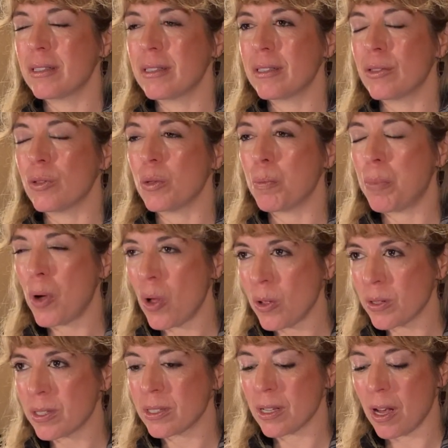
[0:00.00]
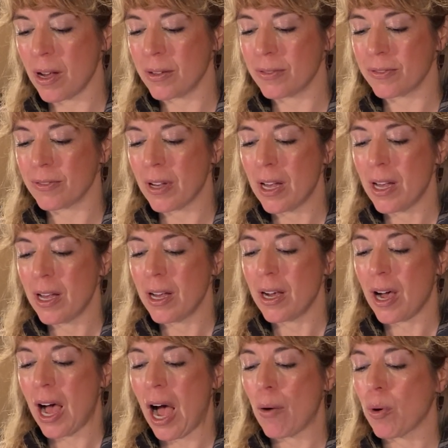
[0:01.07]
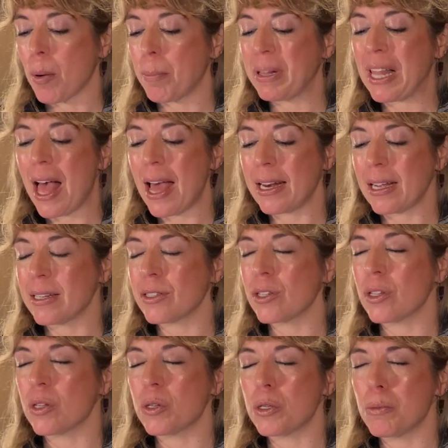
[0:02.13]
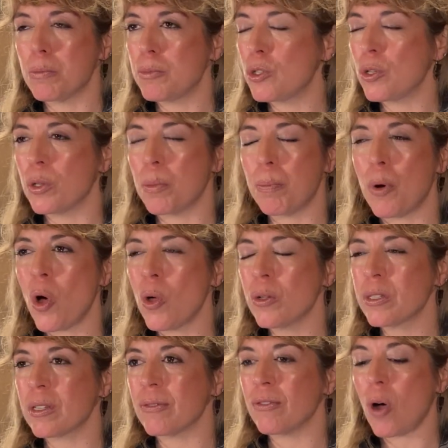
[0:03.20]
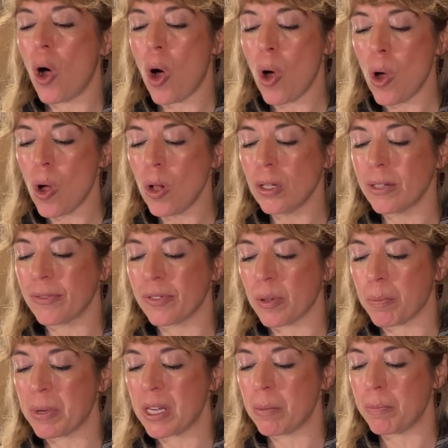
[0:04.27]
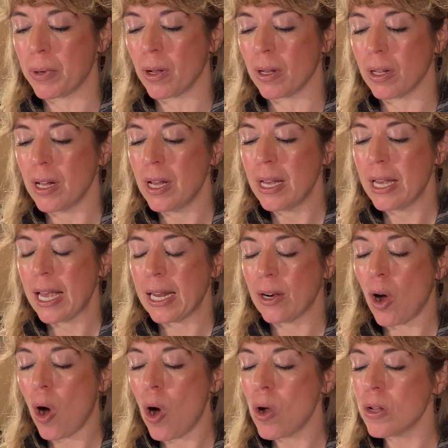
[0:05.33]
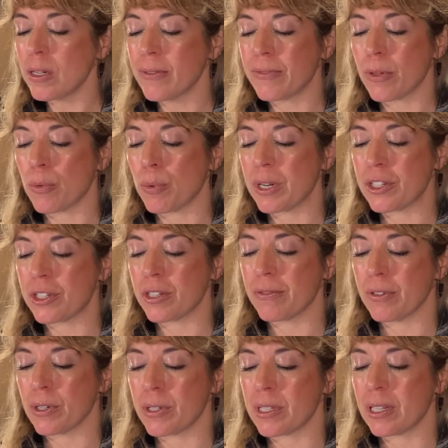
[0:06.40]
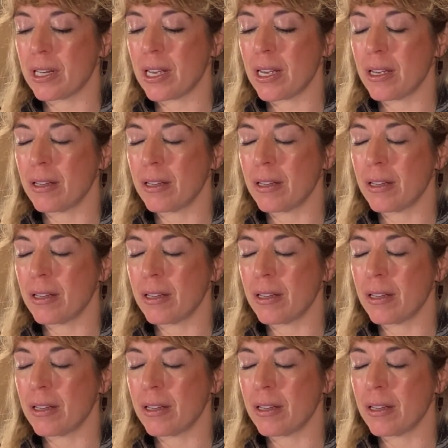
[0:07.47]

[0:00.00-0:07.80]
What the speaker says: to the pulse of our planet, to the pulse of all of the people and all of the rich diversity,